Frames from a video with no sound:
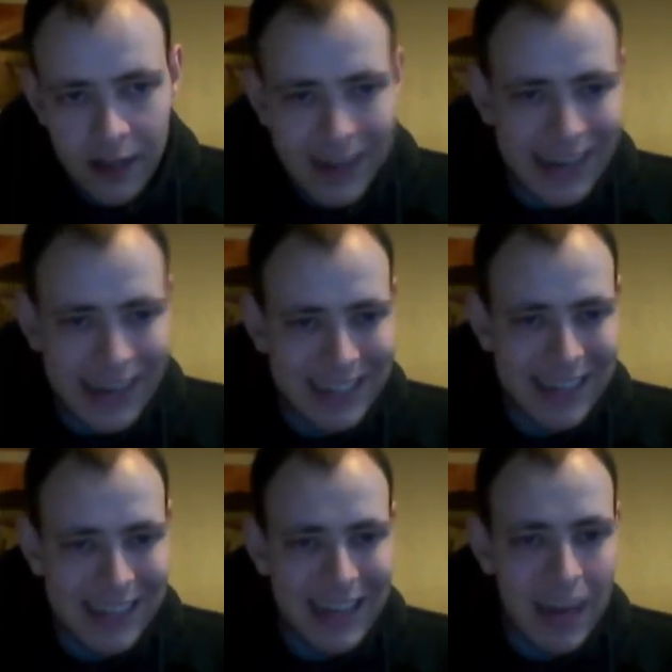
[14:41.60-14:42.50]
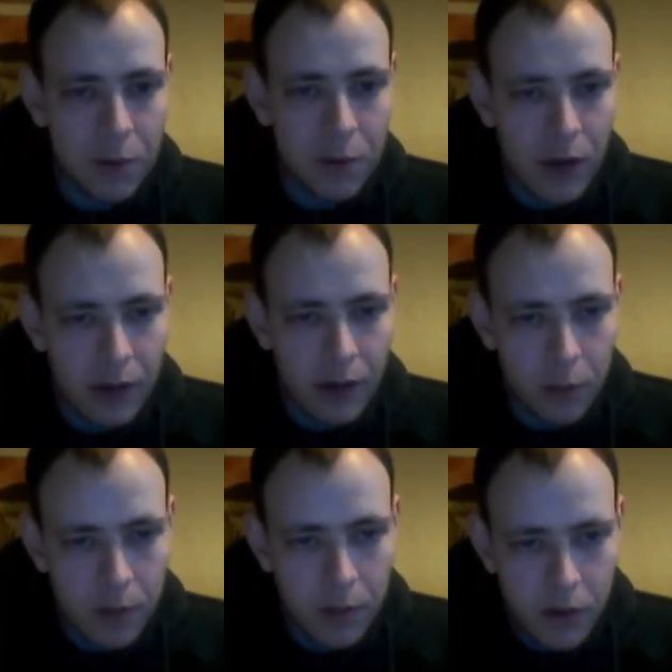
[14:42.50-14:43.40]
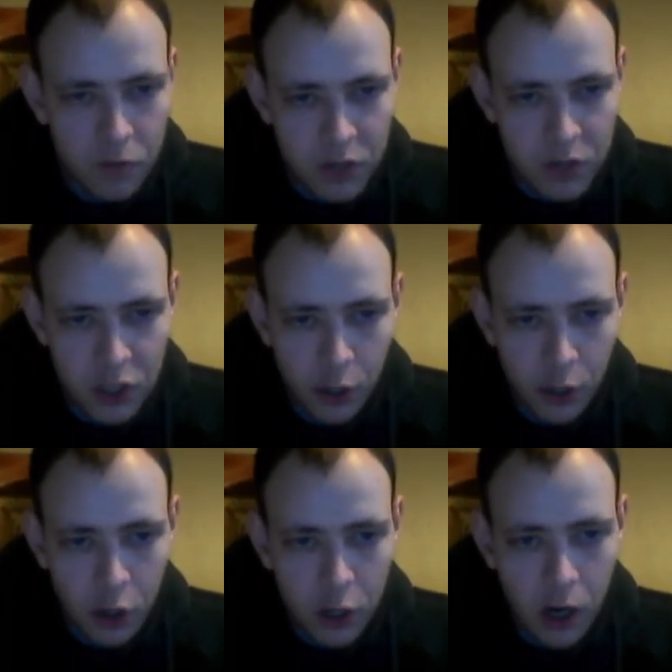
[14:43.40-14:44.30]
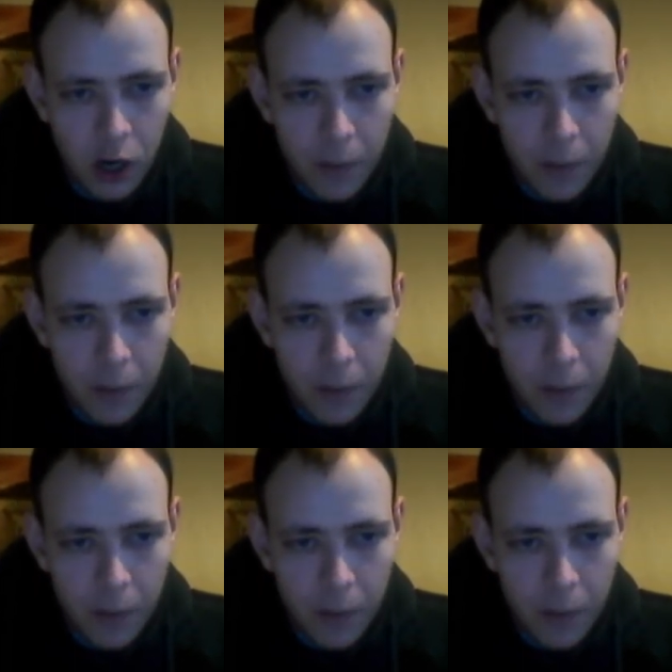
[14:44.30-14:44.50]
and is the debut album from the slowcore